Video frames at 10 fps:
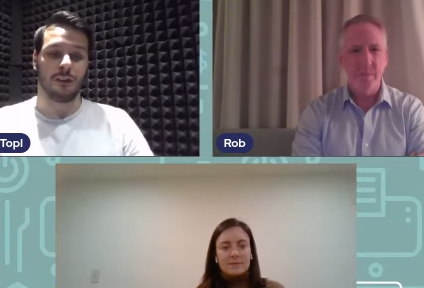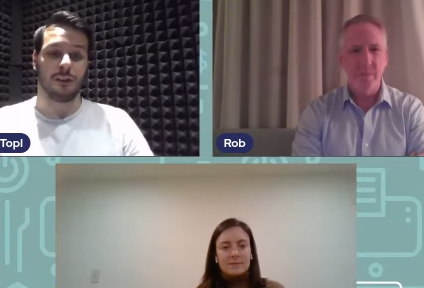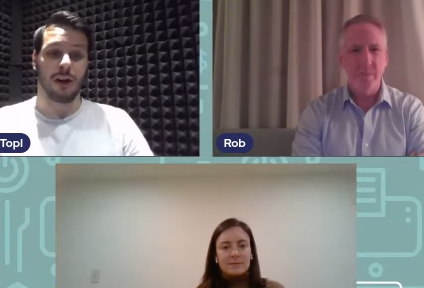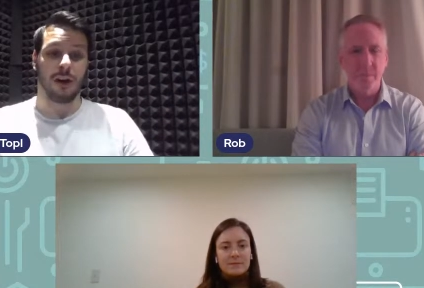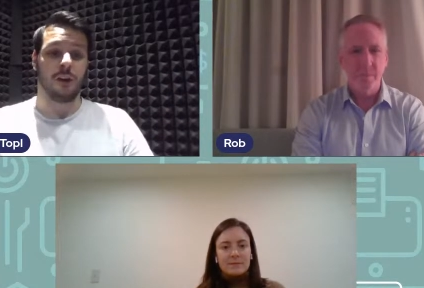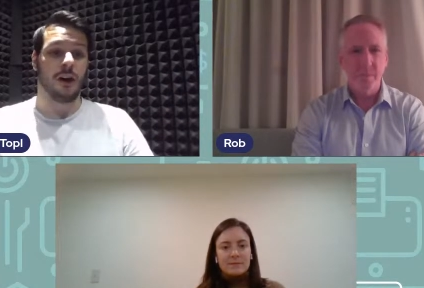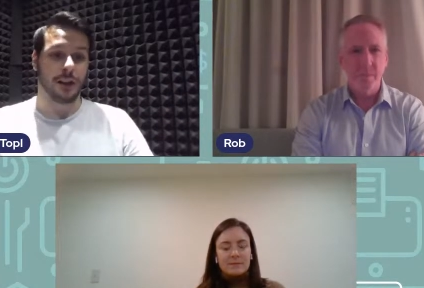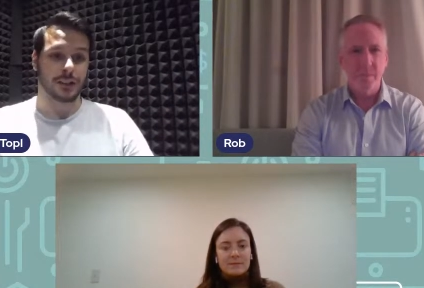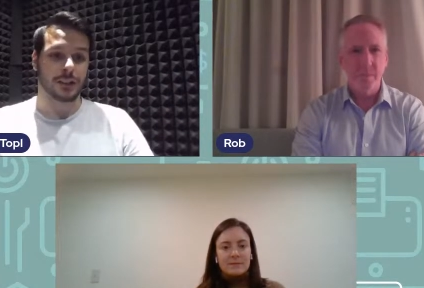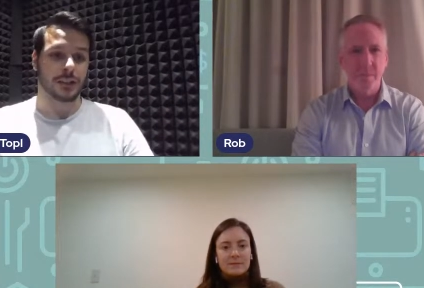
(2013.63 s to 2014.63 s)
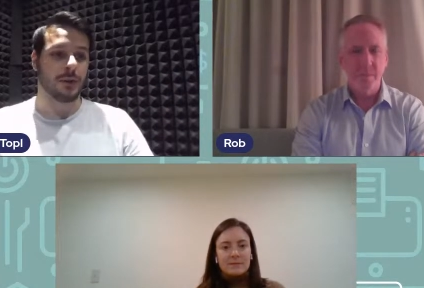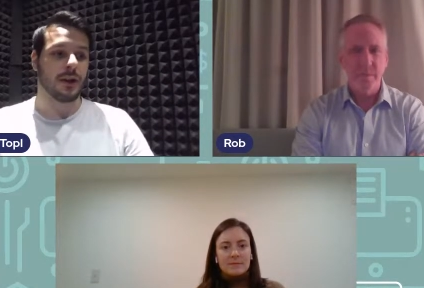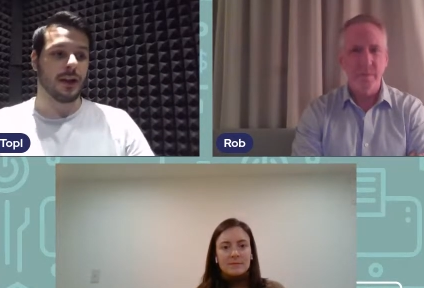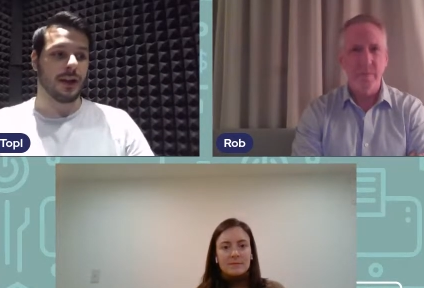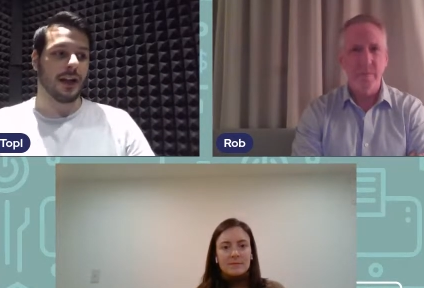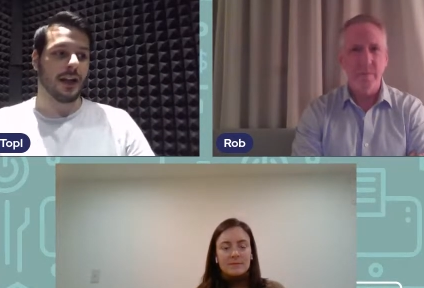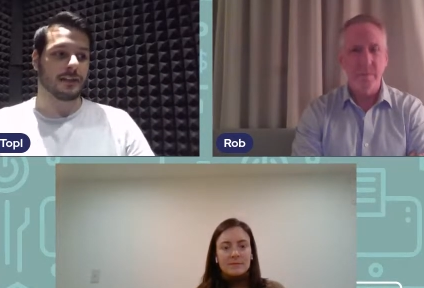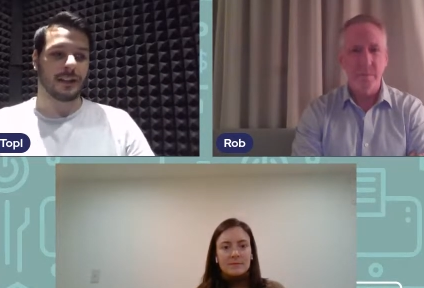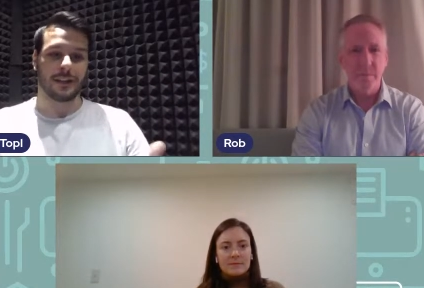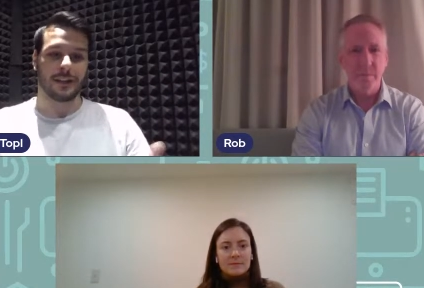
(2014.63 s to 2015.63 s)
Speaker 1: along to
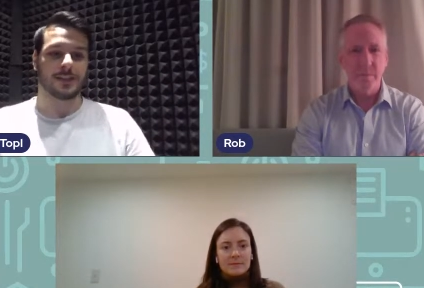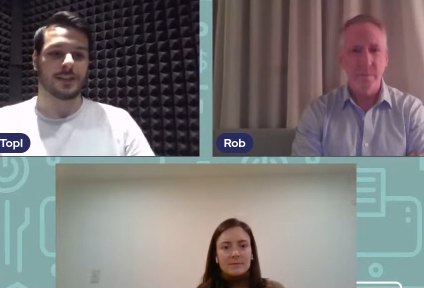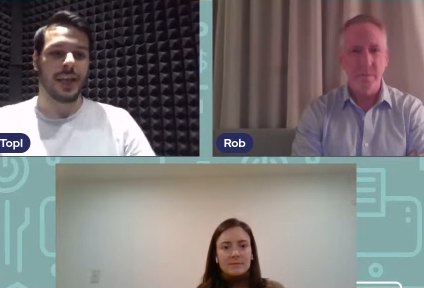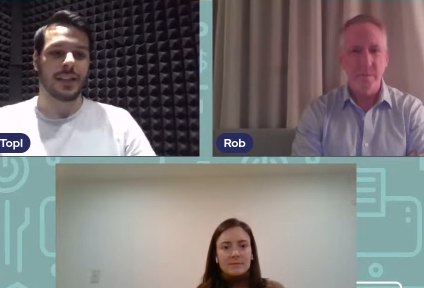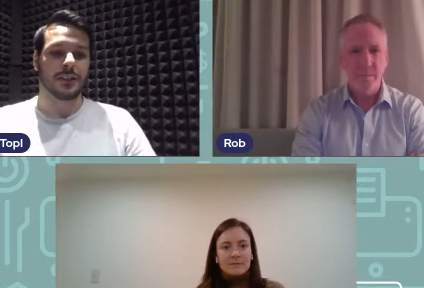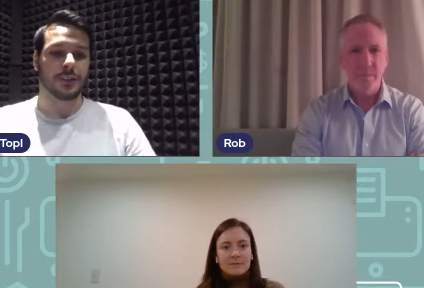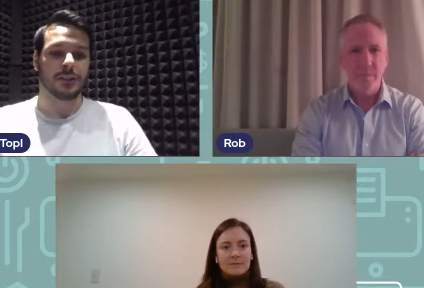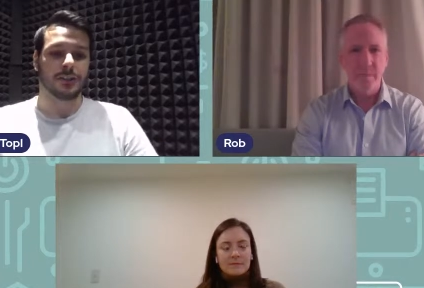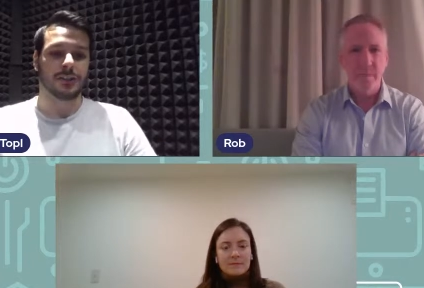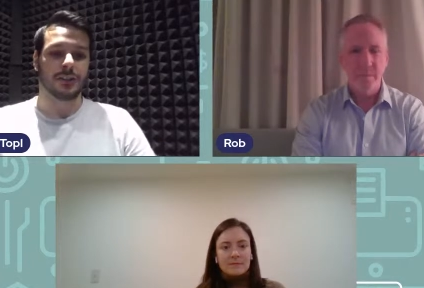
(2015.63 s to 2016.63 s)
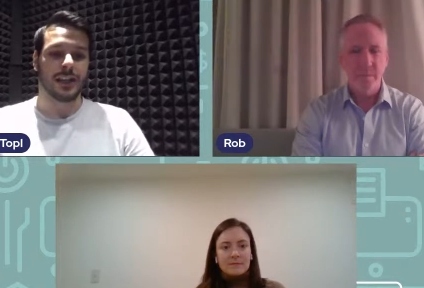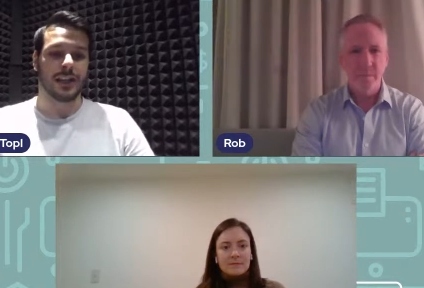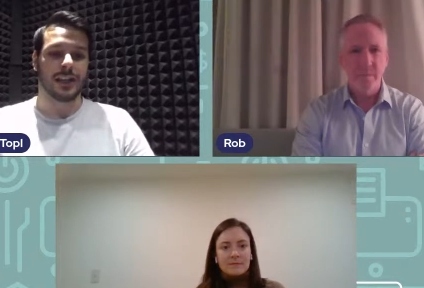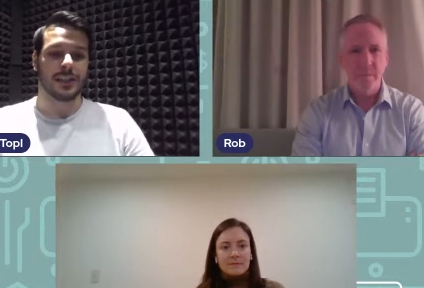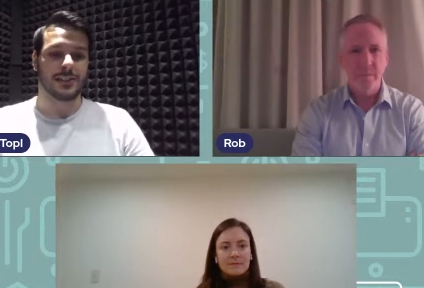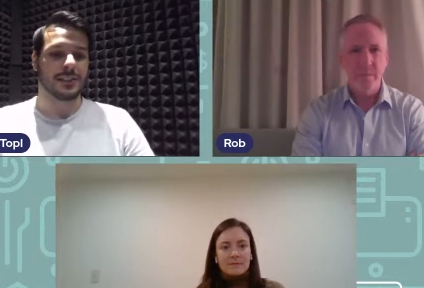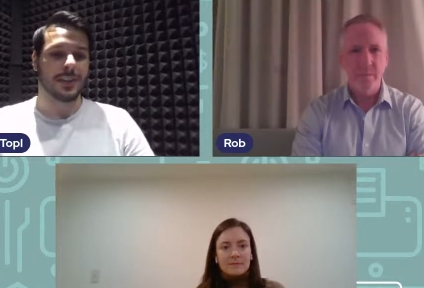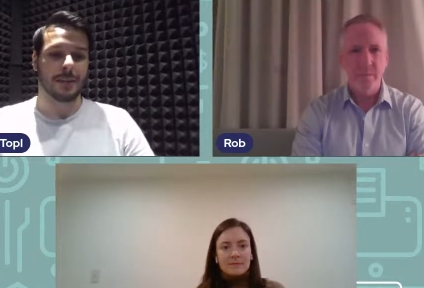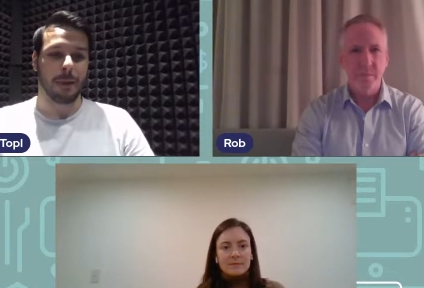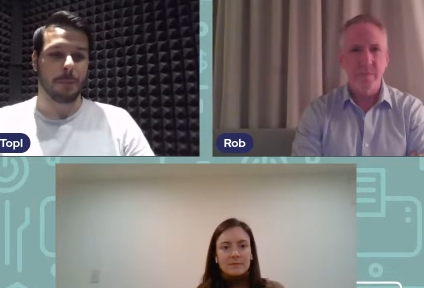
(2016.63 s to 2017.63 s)
kind of those end users like Sydney and
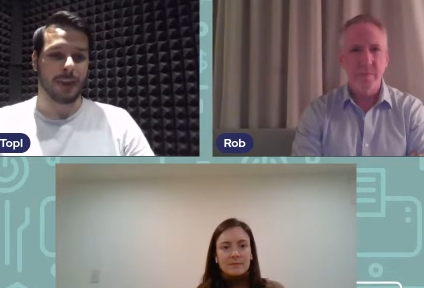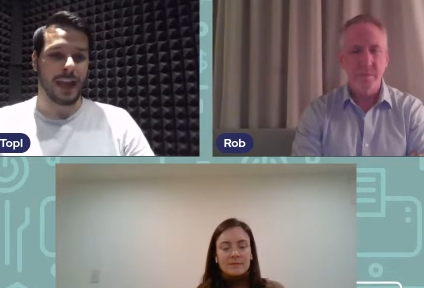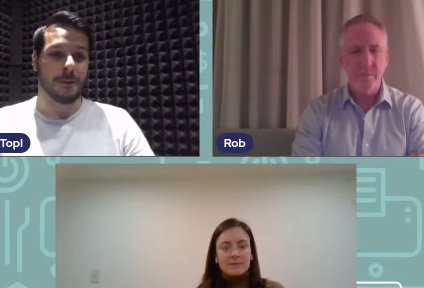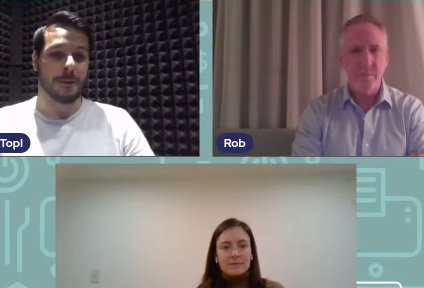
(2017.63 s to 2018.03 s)
Public Habit,